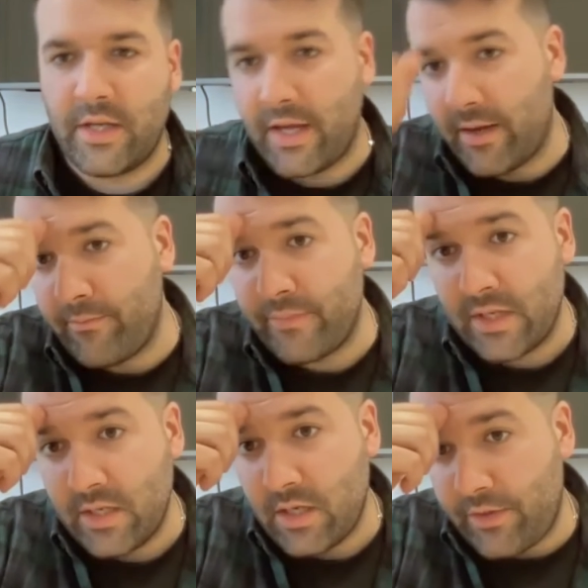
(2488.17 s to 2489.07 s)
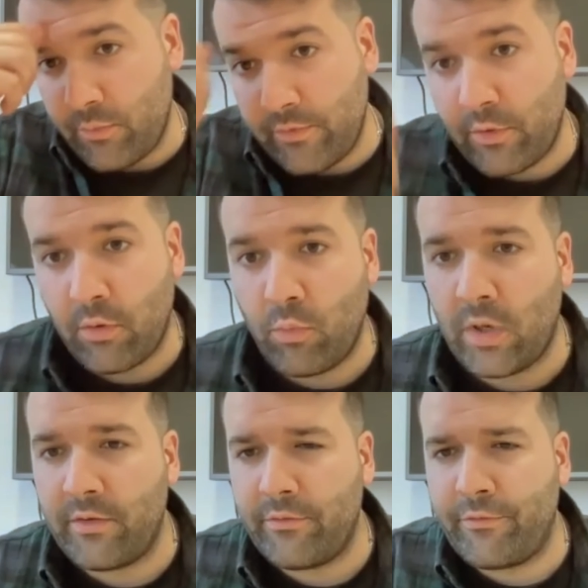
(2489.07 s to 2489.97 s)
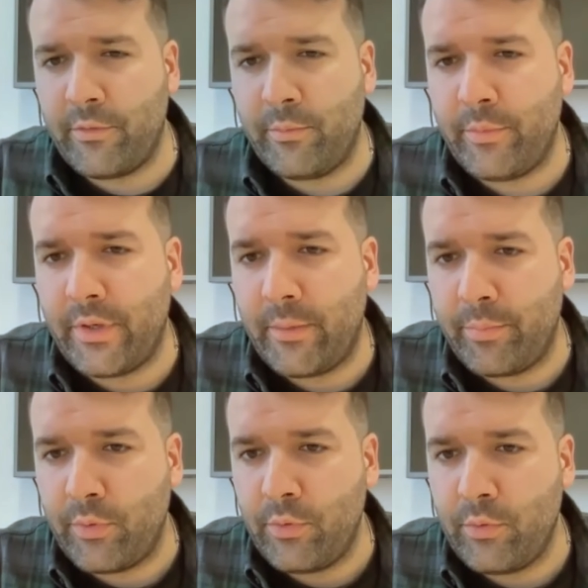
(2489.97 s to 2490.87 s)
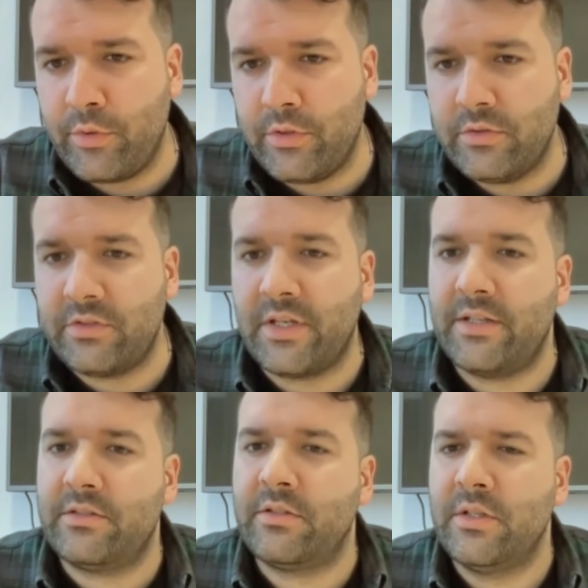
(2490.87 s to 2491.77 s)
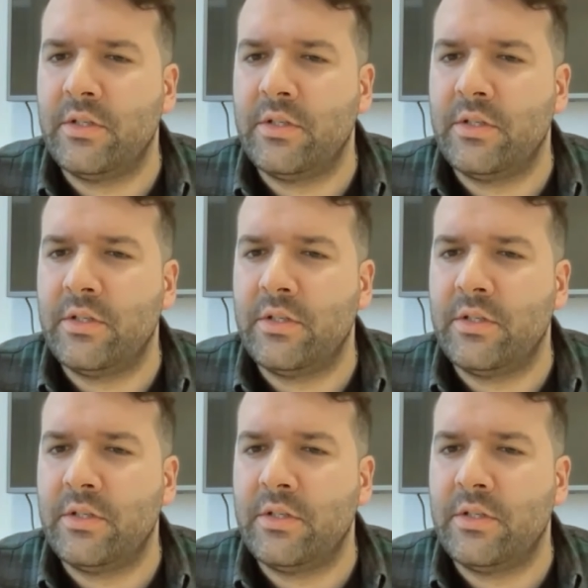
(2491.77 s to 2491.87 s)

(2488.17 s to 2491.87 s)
I think we've got one from Paul, who says,